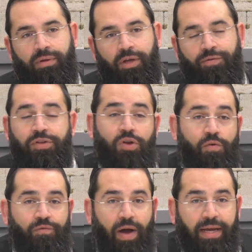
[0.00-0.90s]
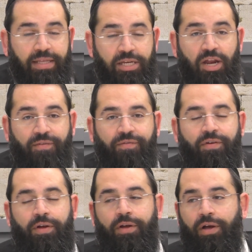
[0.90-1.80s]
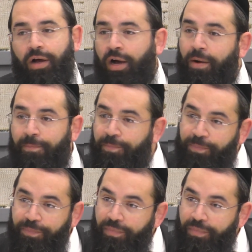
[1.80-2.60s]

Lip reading: if you don't find enough palm